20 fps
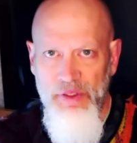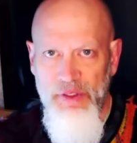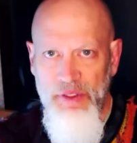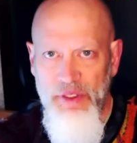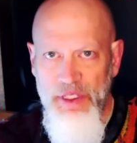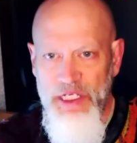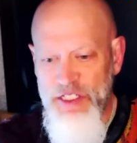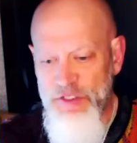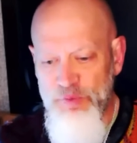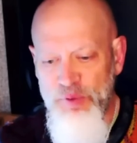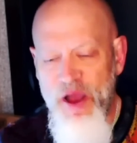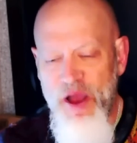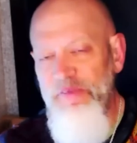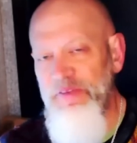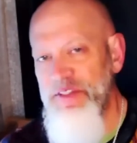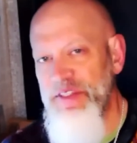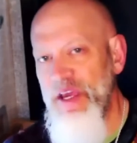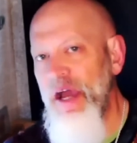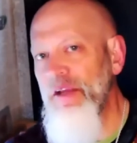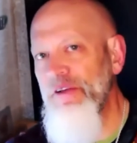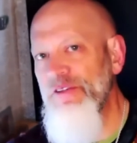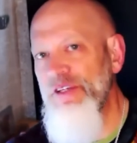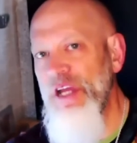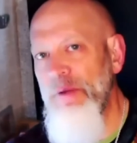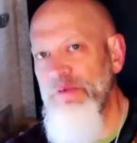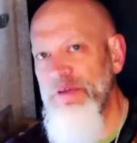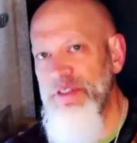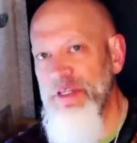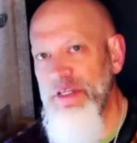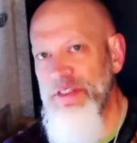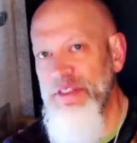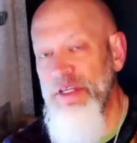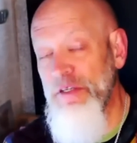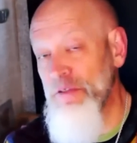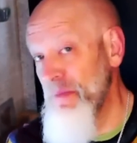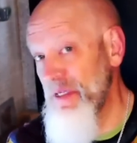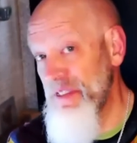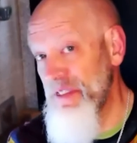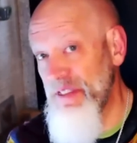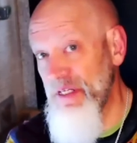is prophesied in chapter 66
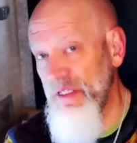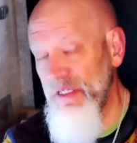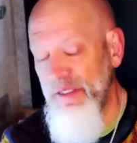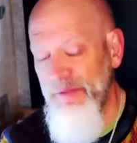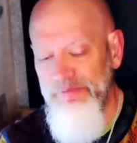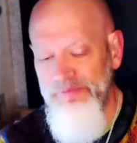mystically,